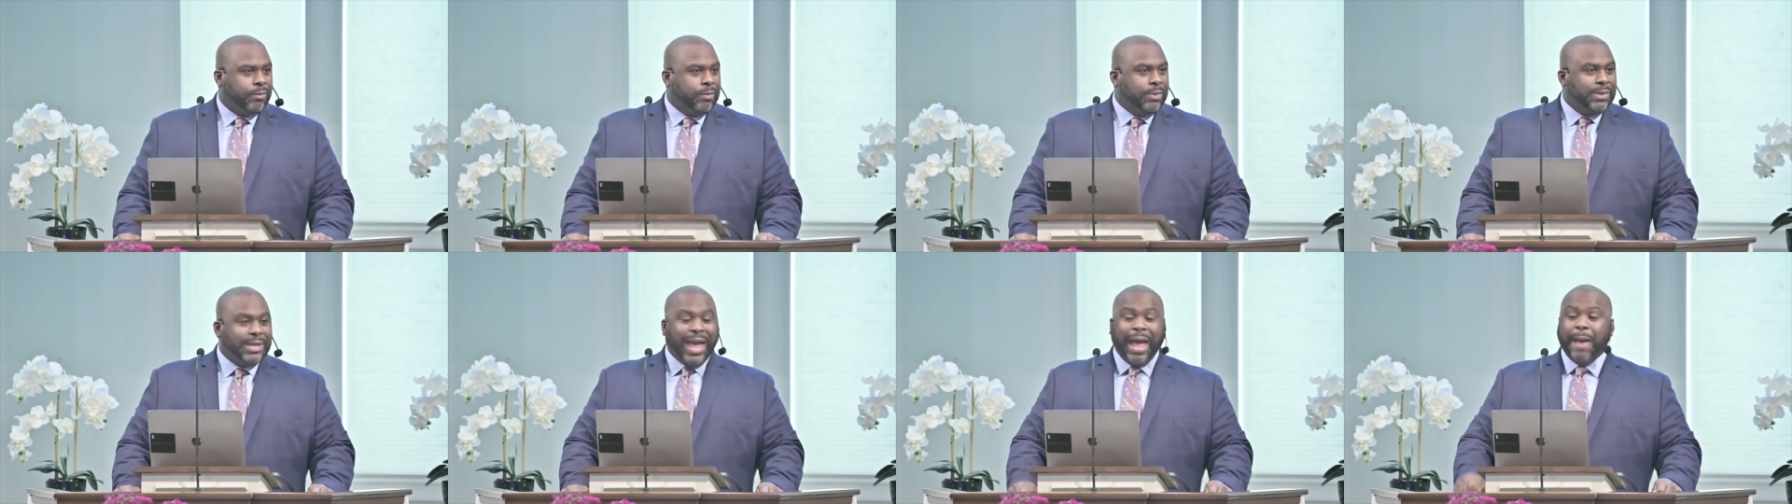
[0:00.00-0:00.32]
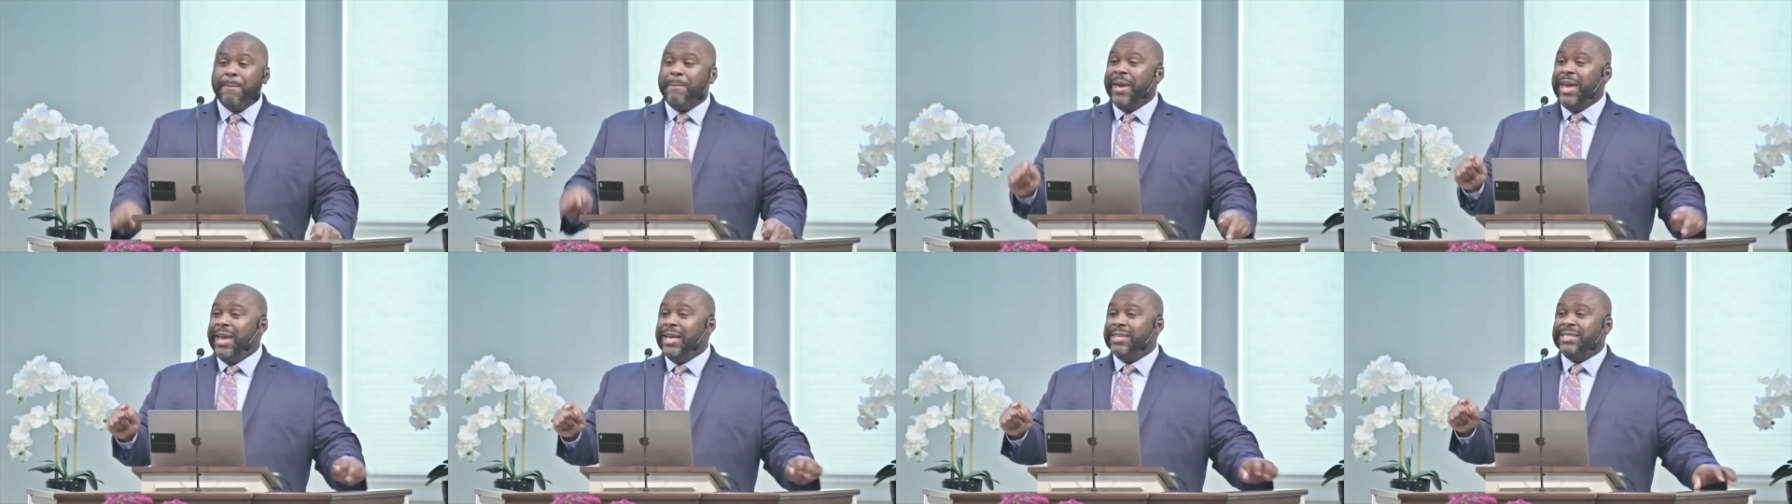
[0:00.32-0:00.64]

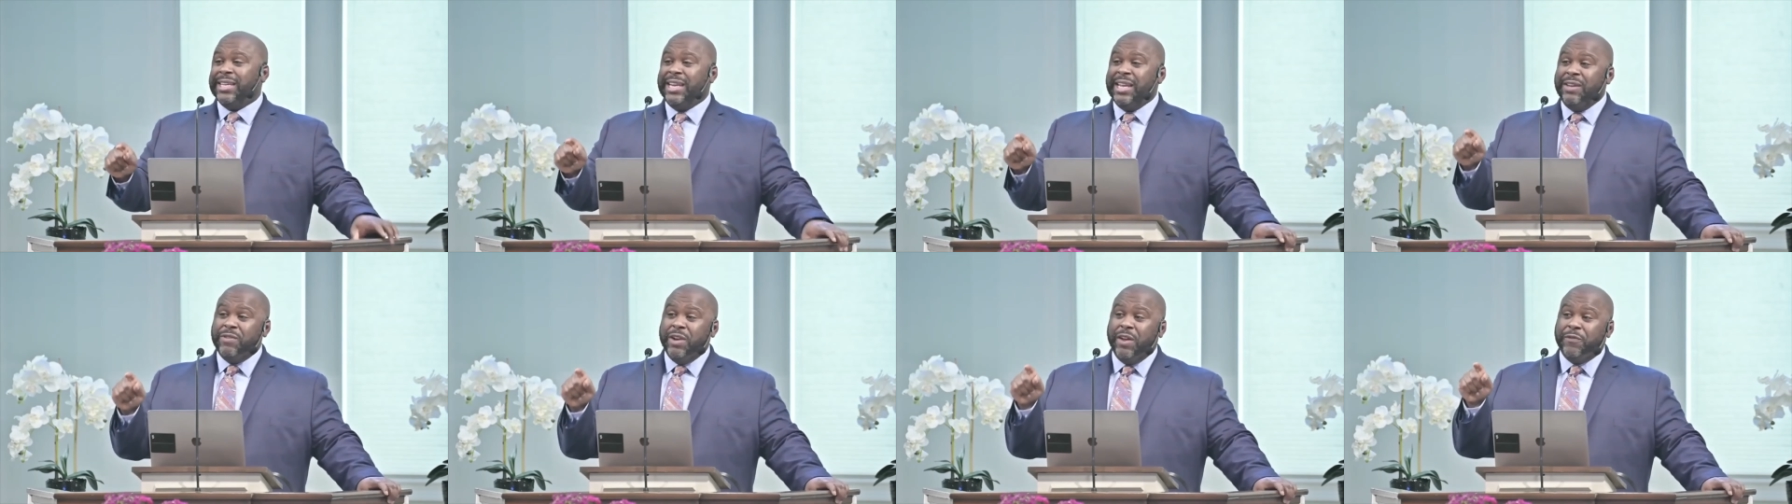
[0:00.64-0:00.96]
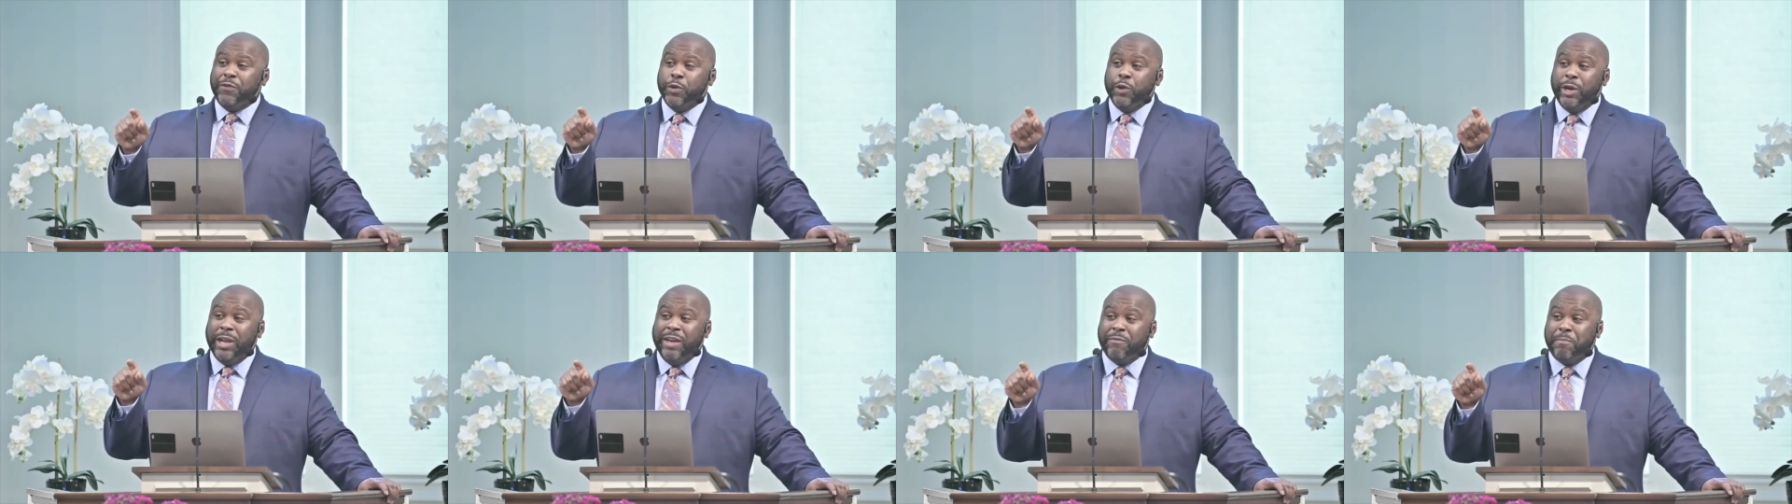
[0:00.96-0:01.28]
That means that even
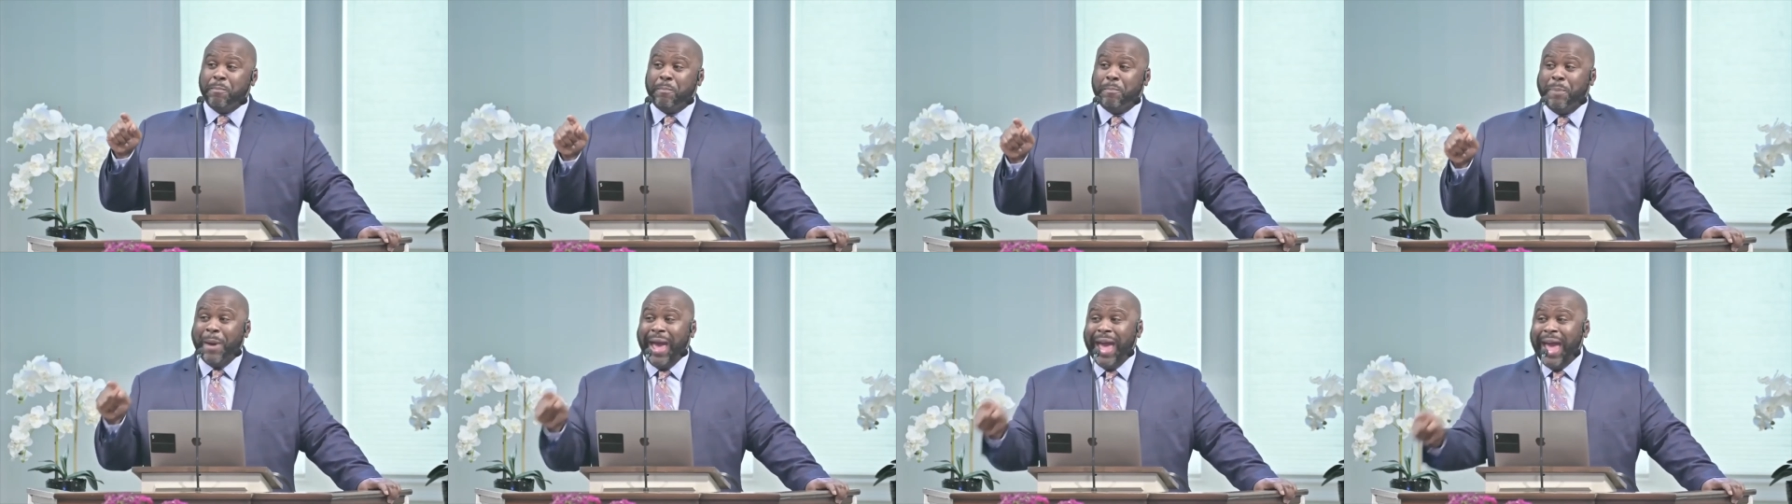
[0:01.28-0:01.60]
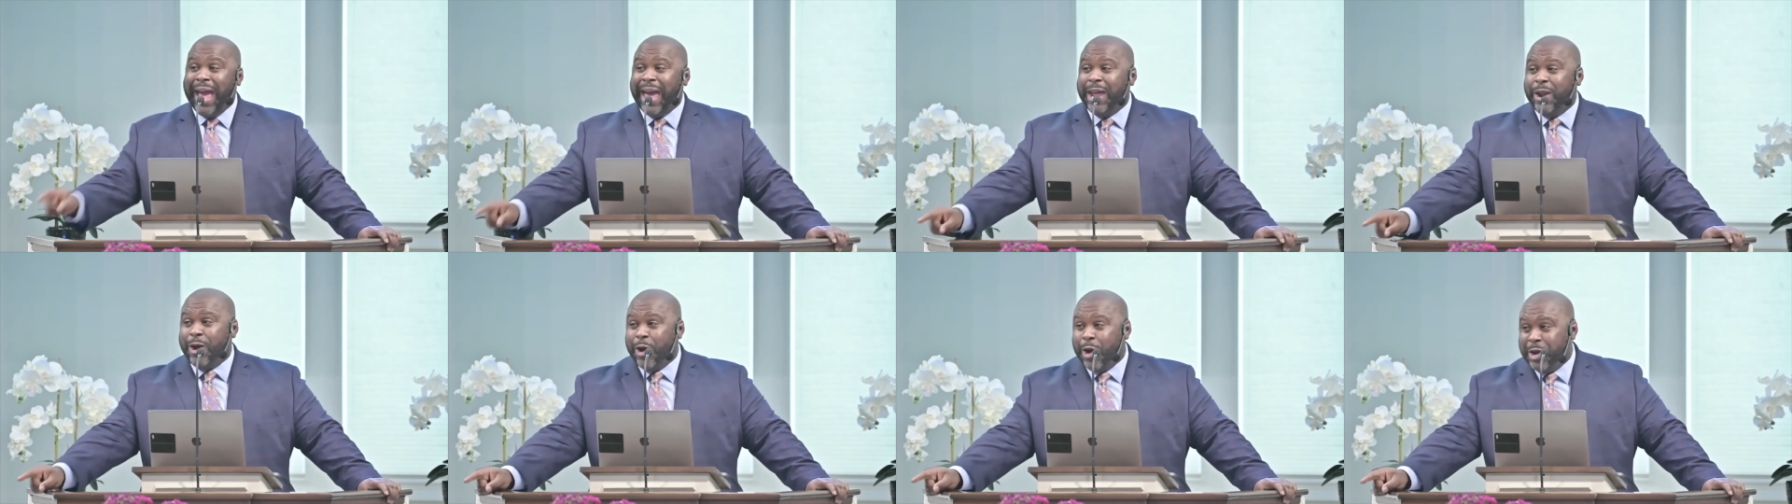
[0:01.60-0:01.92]
if you live bad